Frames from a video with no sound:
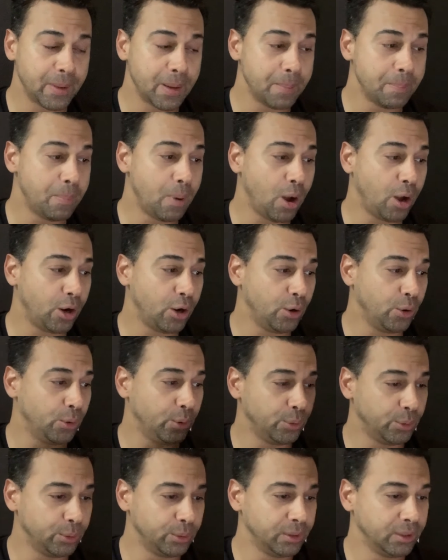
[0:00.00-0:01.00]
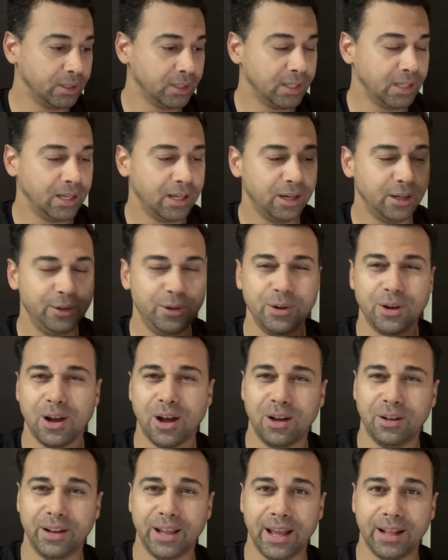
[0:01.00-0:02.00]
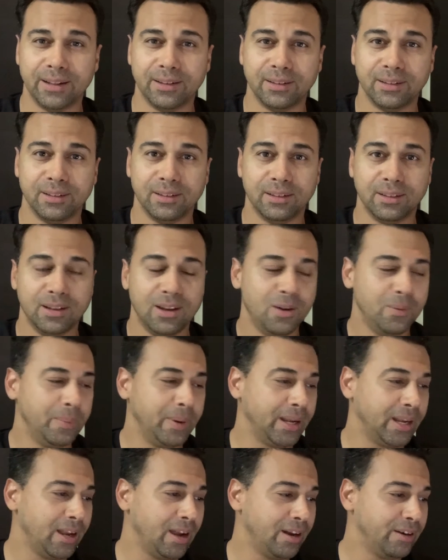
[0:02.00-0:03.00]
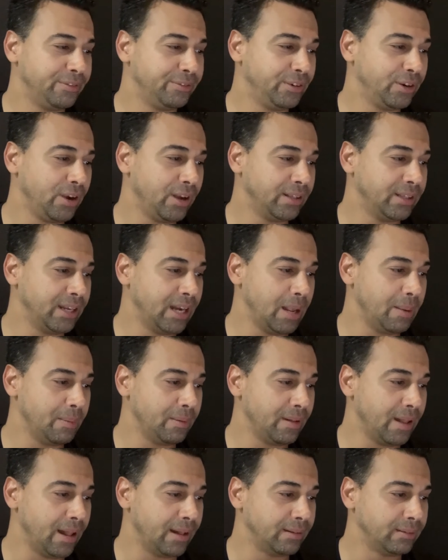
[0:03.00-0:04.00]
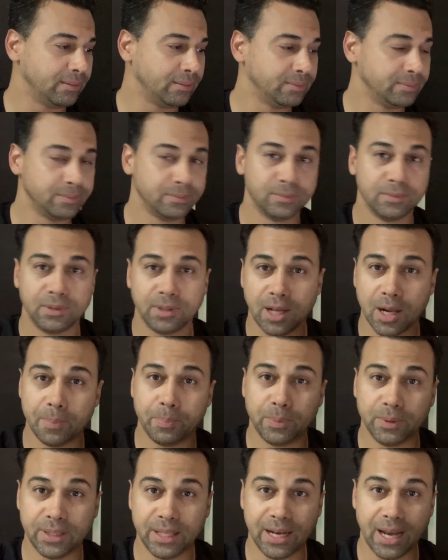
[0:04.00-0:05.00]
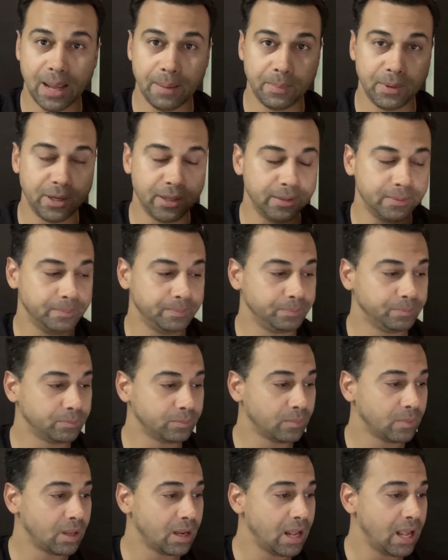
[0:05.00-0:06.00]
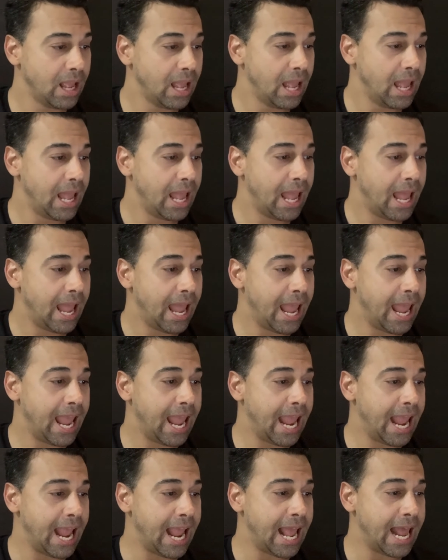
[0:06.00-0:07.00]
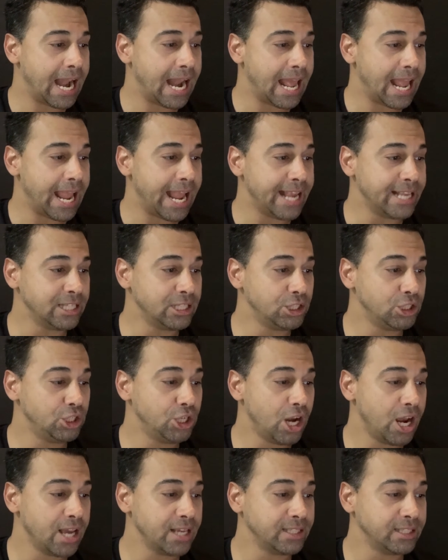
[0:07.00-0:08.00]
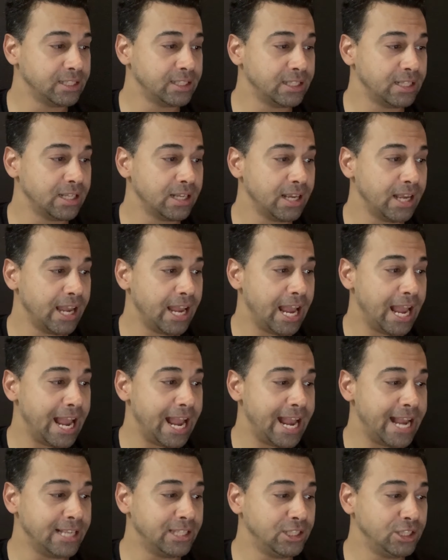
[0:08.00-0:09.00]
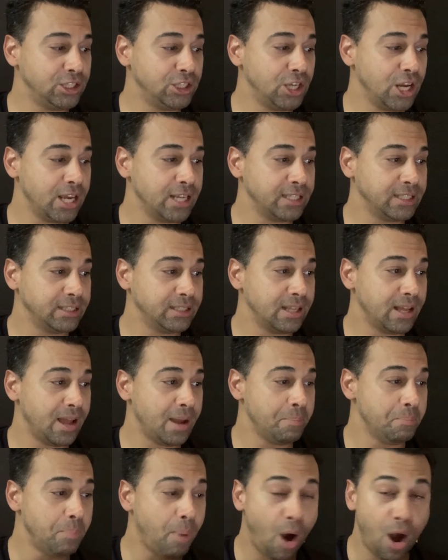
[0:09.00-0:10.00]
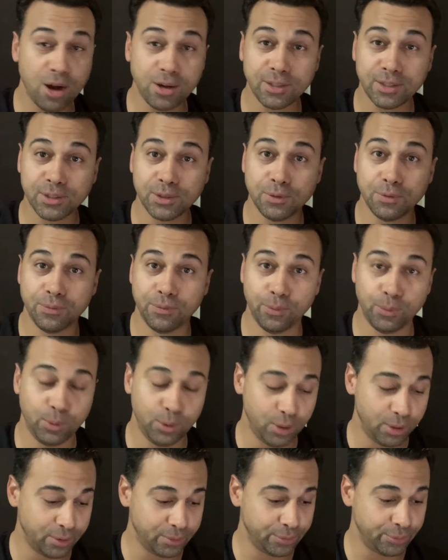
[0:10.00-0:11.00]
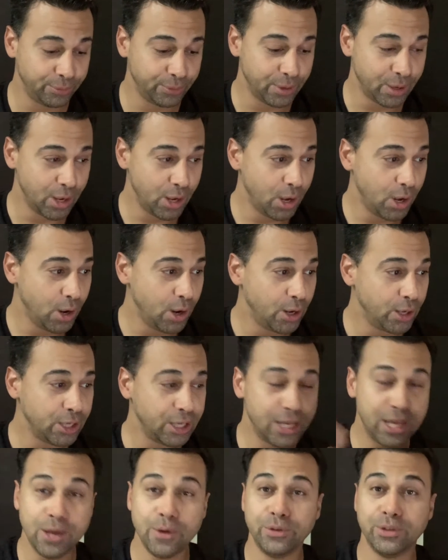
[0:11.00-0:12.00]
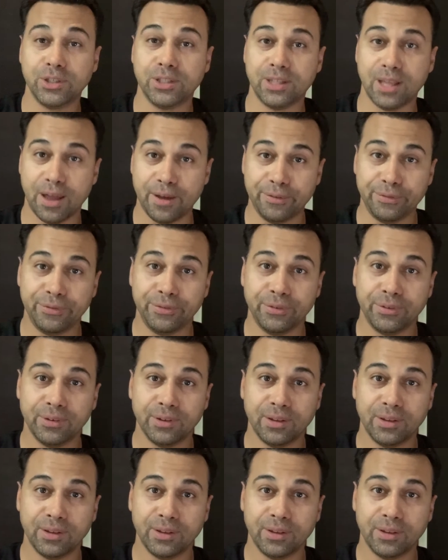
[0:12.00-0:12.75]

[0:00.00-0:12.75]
bottle. How do you call that? Oh my God, I forgot the name of that. I'm gonna put the name here. And it's just a box full of cute stuff,